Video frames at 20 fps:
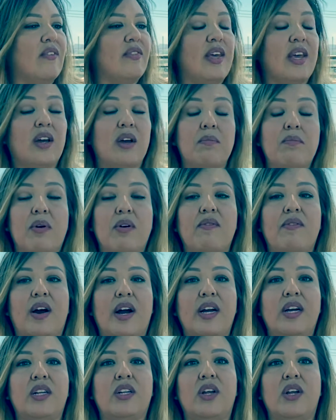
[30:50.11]
and they can
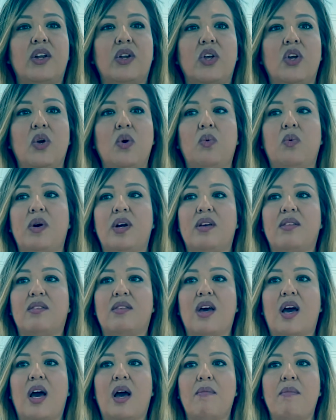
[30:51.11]
provide you
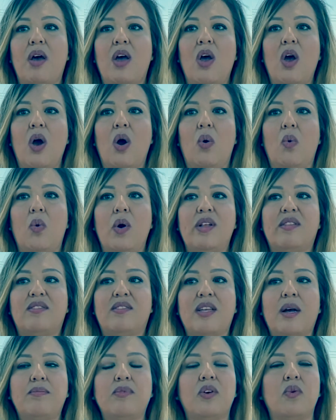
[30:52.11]
with
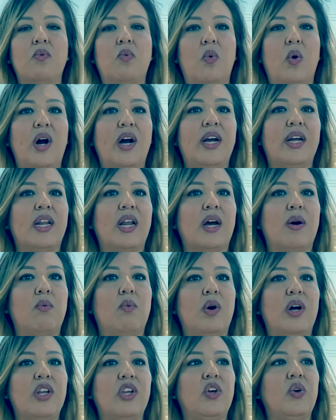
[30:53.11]
steps of
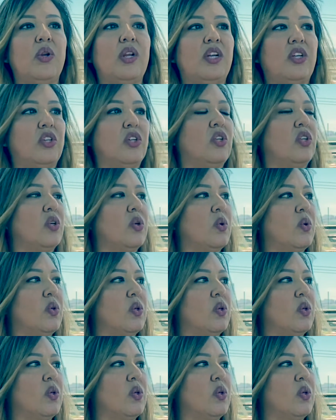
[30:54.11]
what you need to do